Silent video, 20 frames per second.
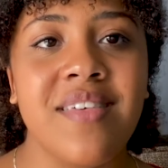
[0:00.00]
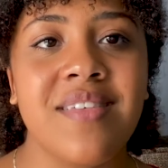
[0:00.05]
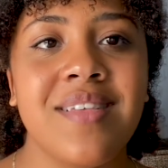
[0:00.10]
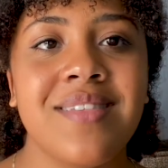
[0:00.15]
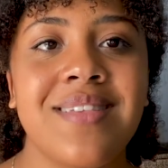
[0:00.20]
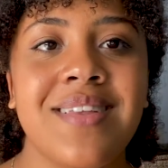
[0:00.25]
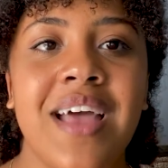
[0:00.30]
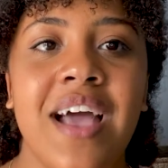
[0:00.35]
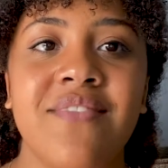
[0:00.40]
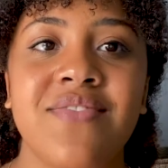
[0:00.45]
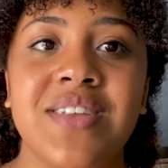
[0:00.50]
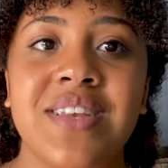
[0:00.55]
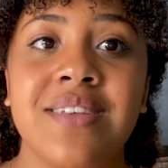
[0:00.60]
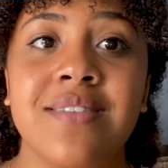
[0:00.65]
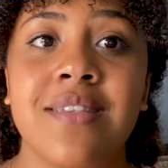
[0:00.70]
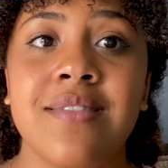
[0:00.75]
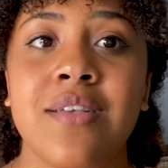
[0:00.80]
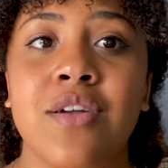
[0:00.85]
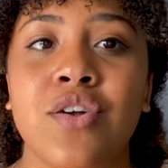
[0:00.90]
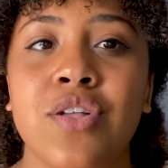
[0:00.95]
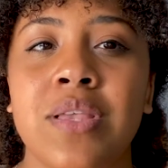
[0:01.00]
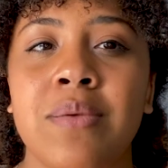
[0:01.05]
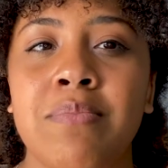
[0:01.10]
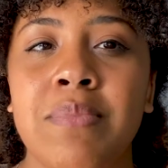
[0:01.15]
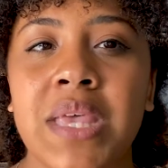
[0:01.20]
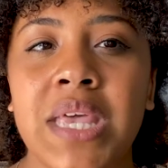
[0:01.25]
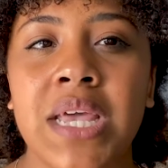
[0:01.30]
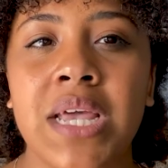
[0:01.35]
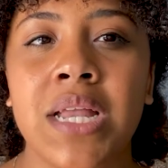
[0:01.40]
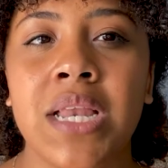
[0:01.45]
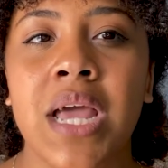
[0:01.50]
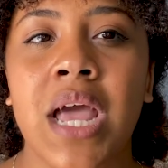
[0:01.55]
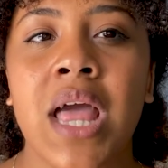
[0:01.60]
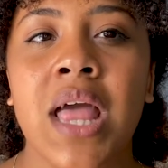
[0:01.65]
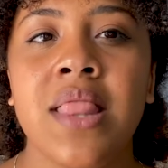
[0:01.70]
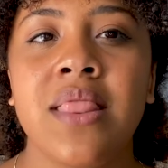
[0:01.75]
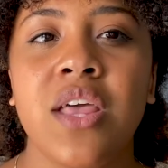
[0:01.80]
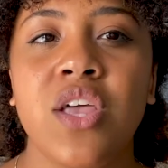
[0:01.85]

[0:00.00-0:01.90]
That doesn't have to necessarily mean